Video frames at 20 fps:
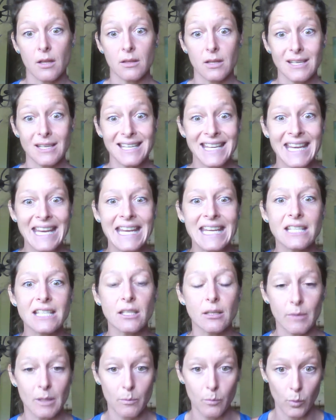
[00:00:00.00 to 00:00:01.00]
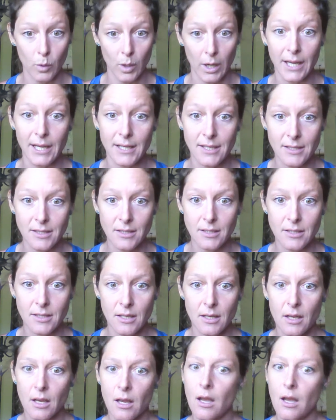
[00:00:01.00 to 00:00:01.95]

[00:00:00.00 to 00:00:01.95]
the need to be praised,